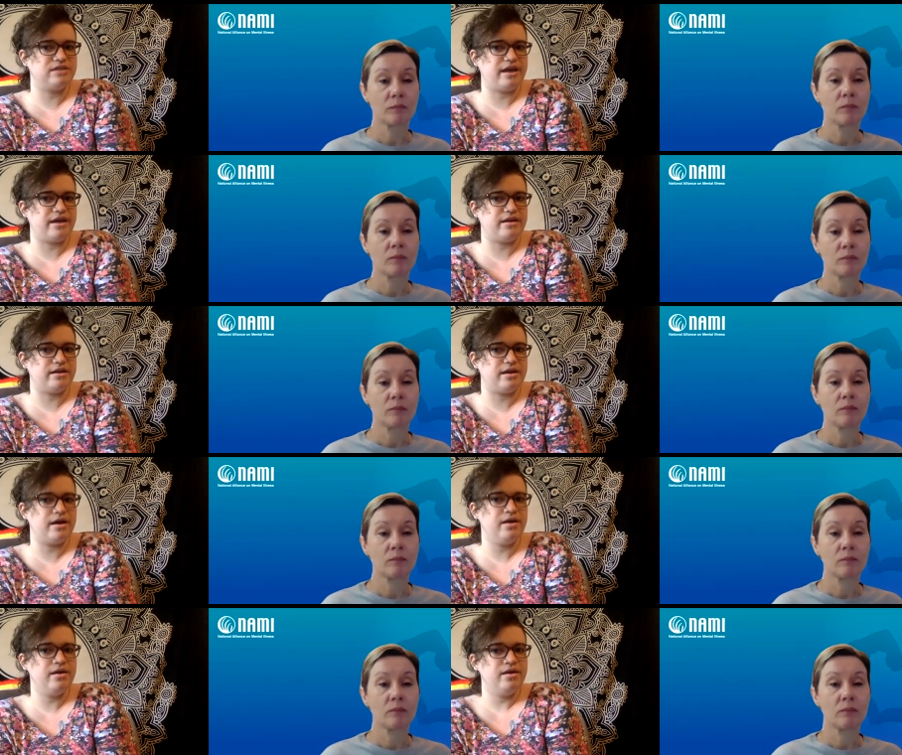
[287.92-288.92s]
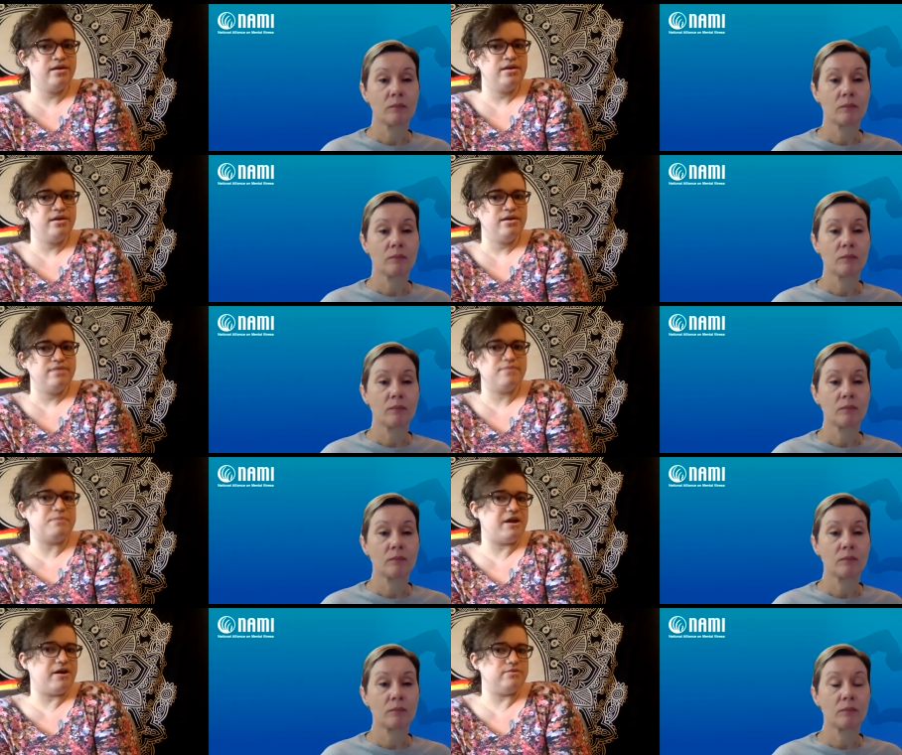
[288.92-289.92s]
Speaker 1: and uh, from
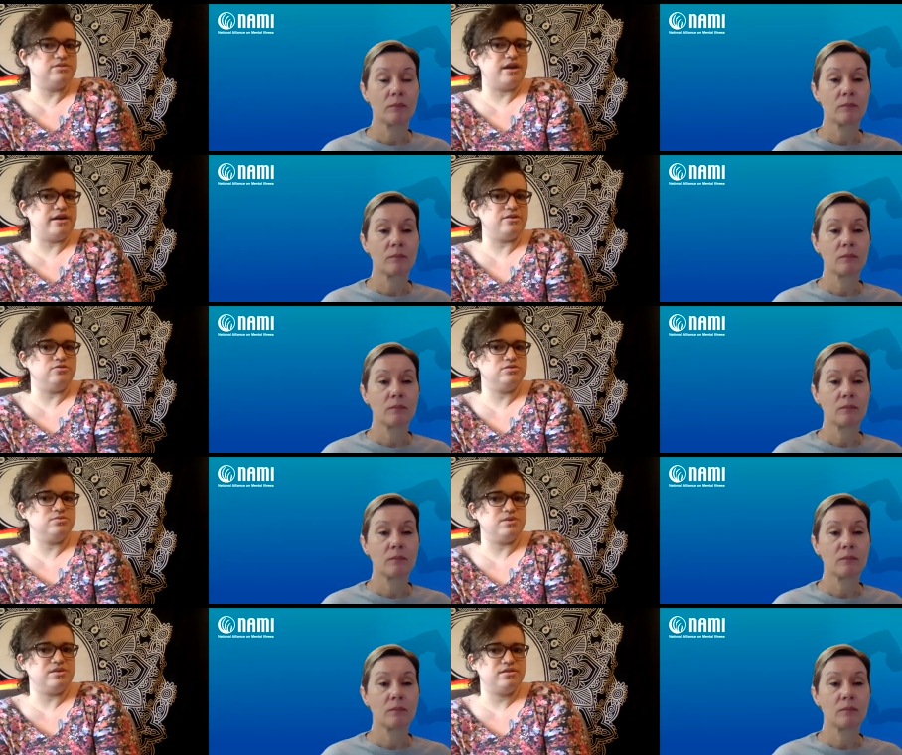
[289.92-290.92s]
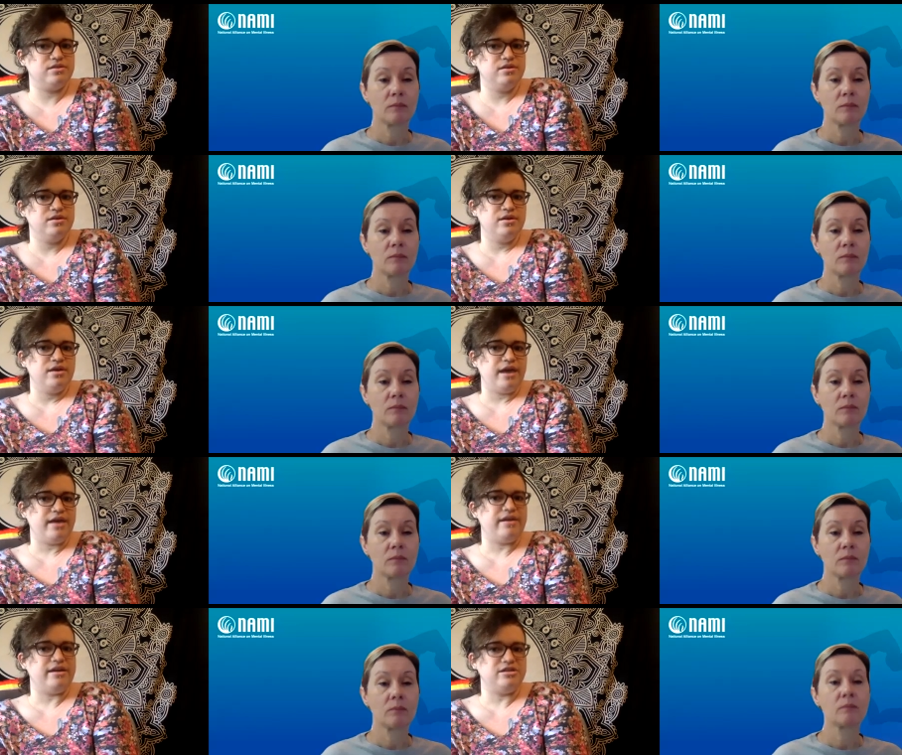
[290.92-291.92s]
there I was diagnosed with
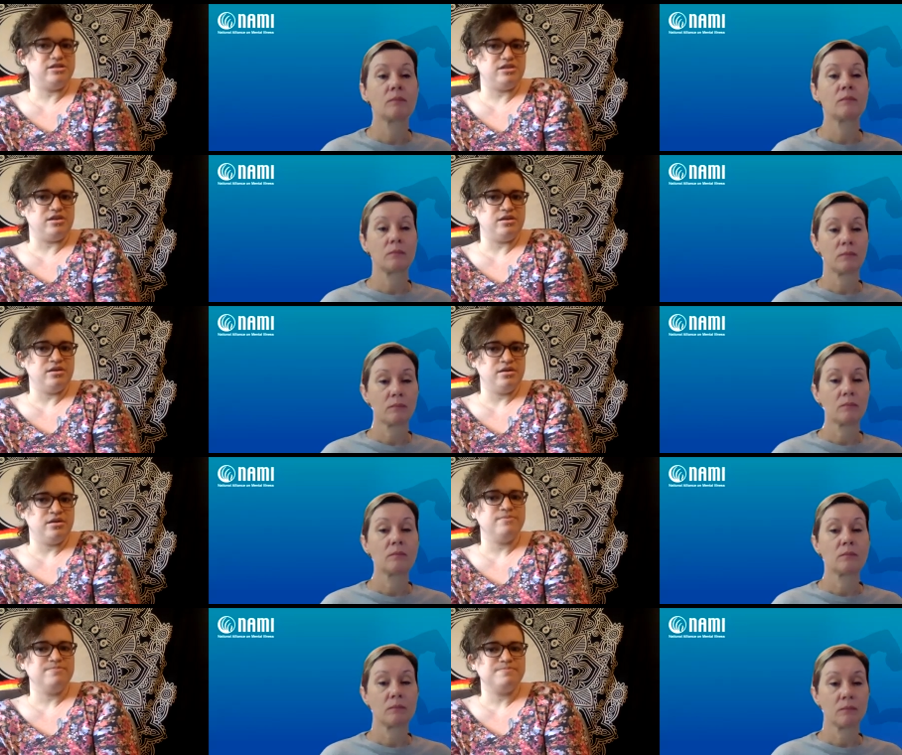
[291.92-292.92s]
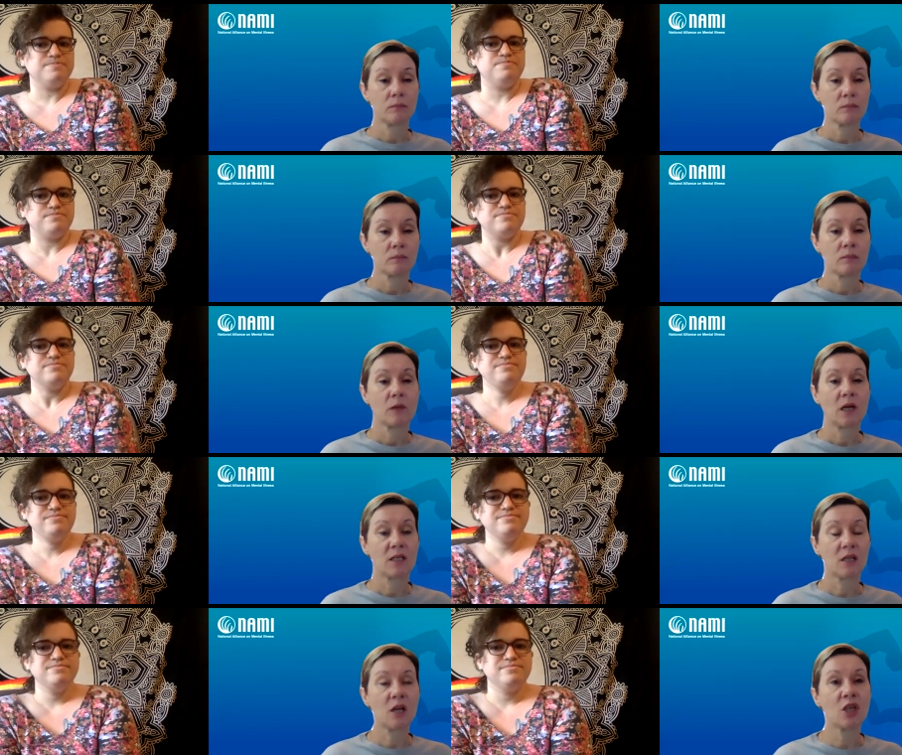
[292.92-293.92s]
ADHD.
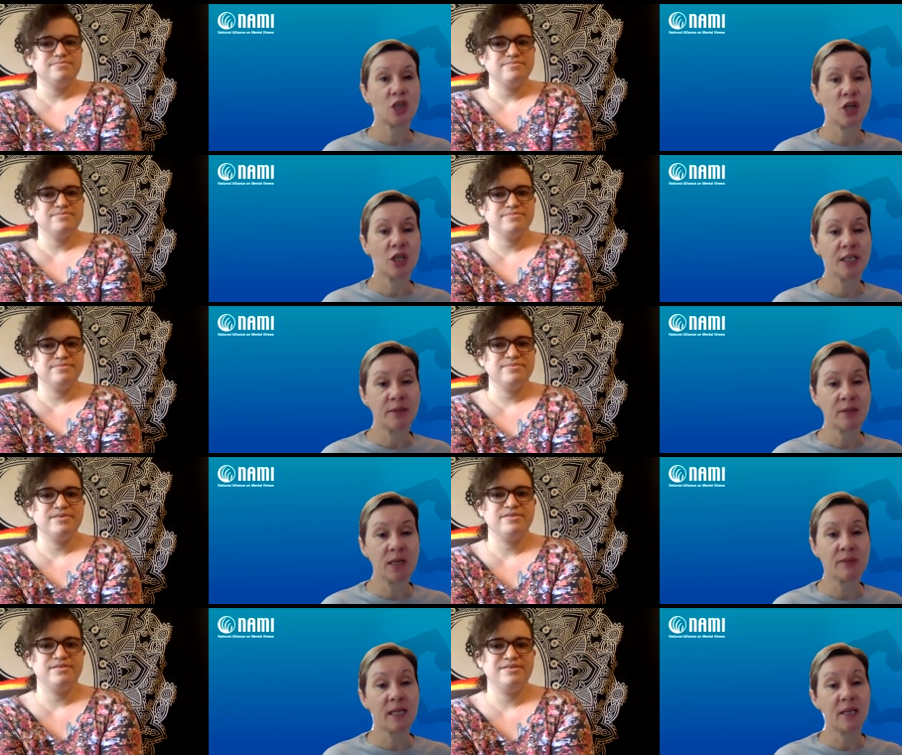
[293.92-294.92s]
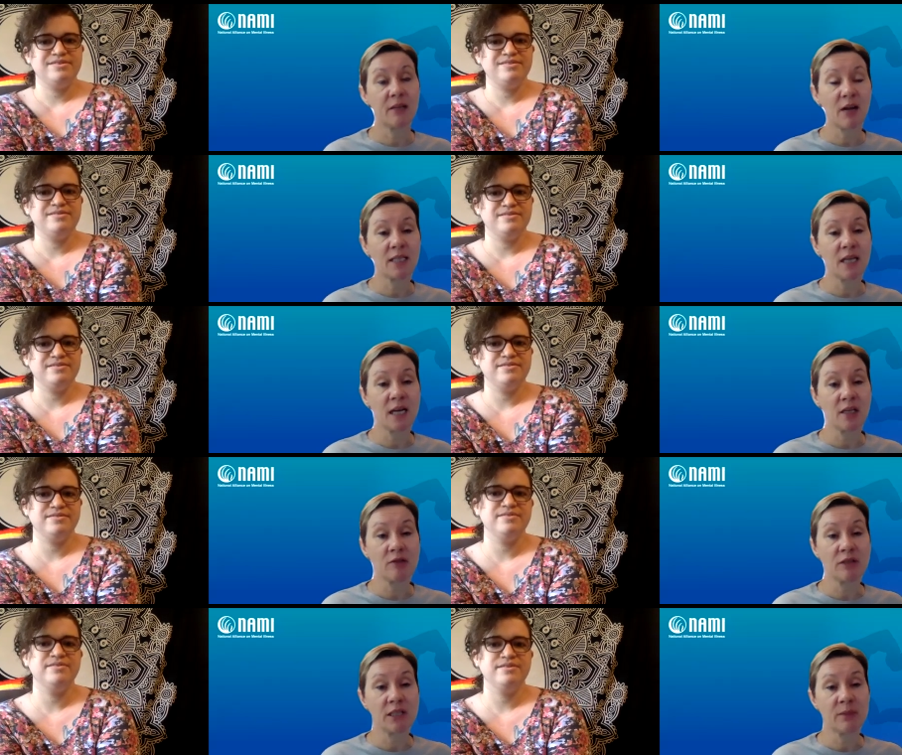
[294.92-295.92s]
Speaker 2: It's a long journey sometimes to get the right
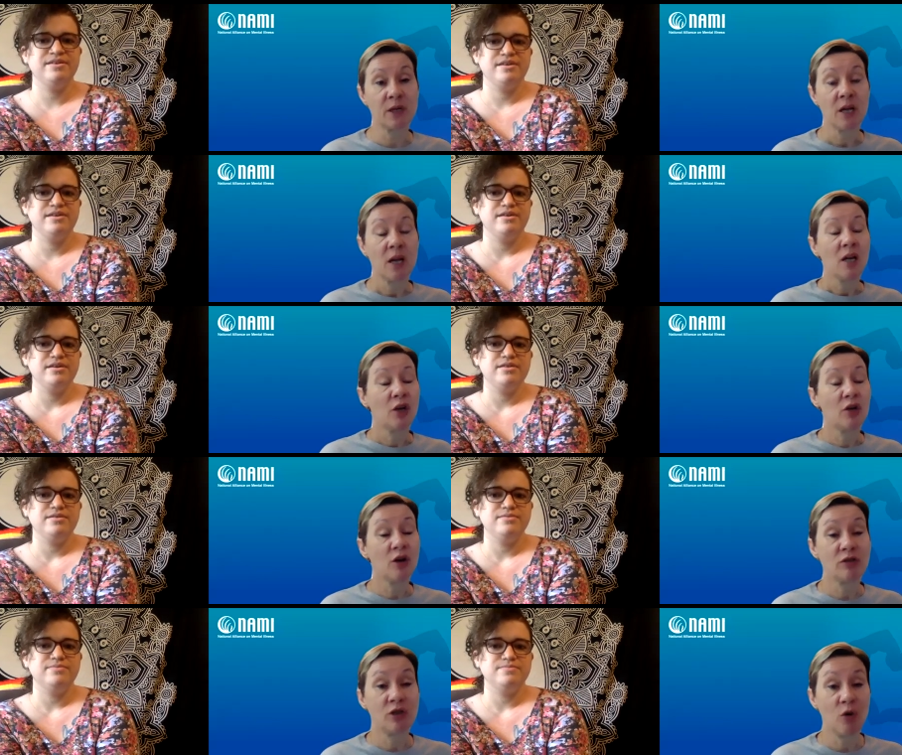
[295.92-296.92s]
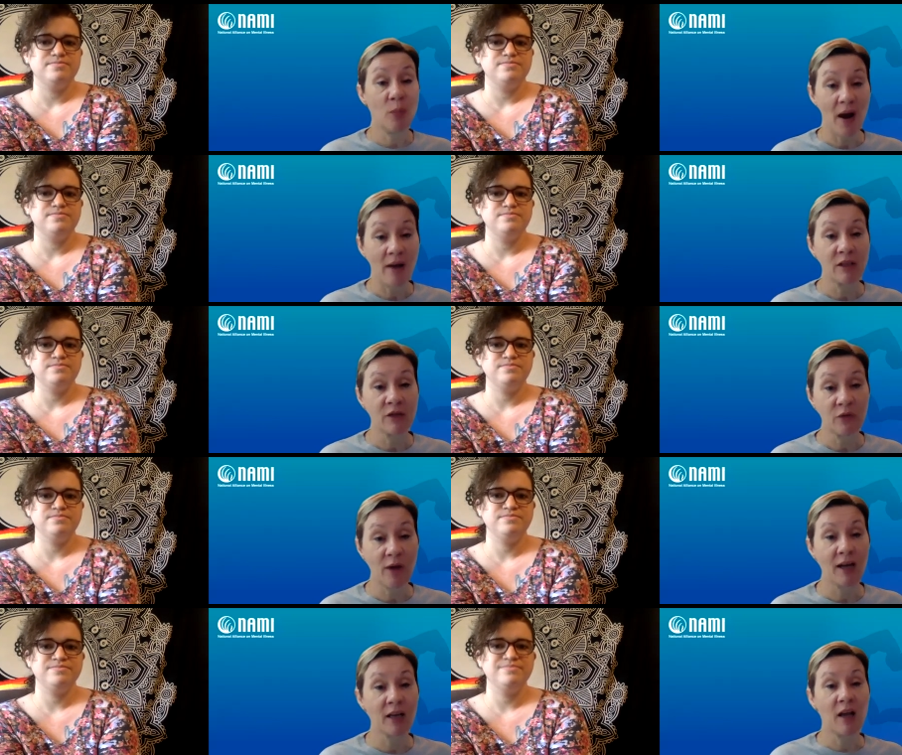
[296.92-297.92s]
diagnosis, but kudos to your parents for
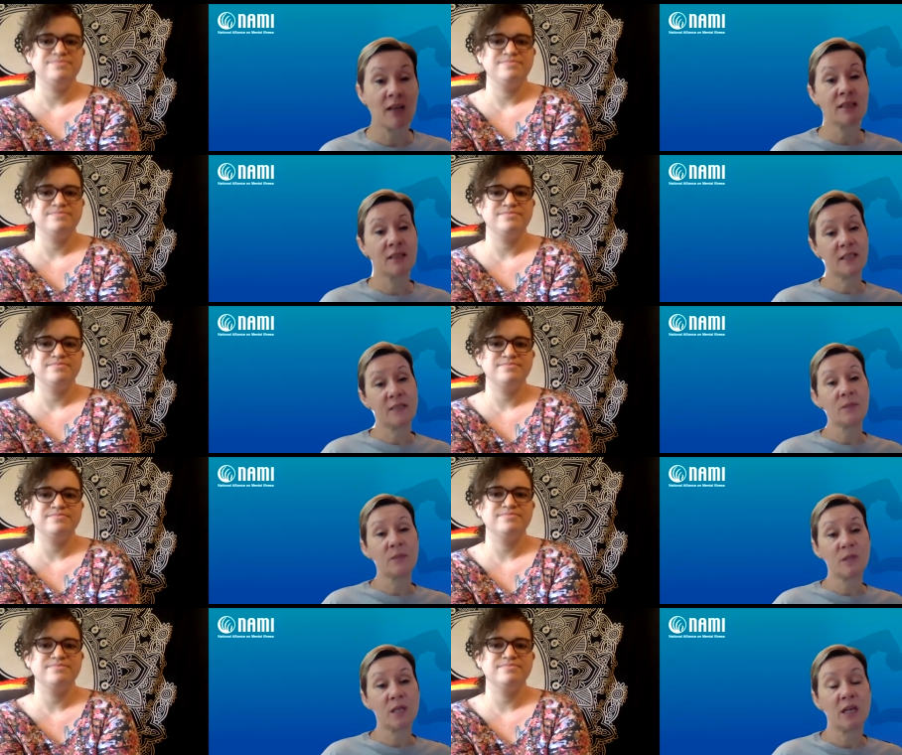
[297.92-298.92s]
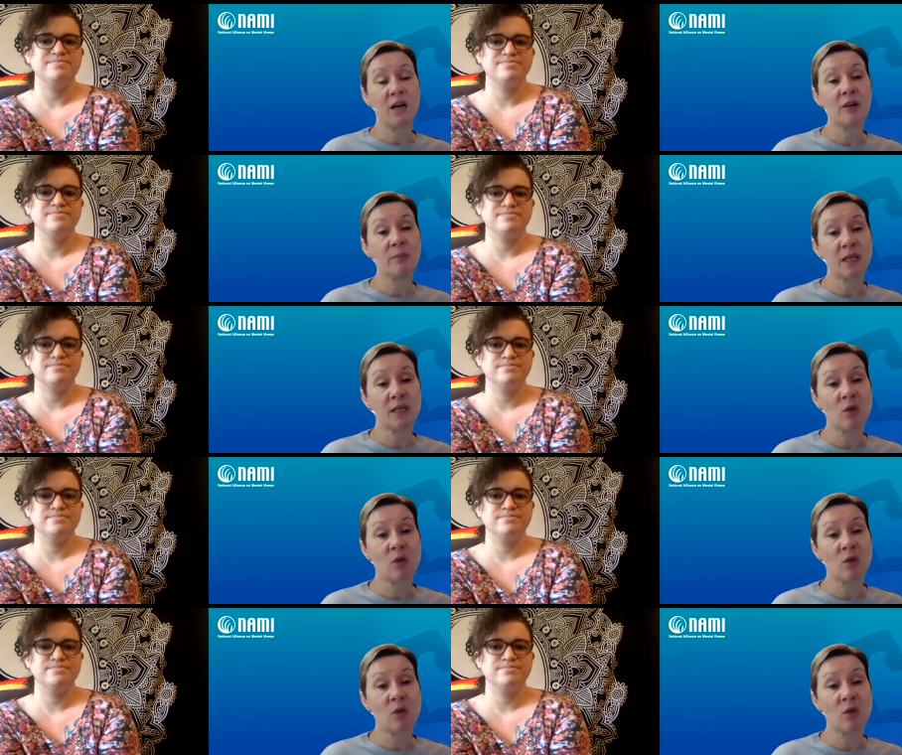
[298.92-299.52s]
recognizing the symptoms early on because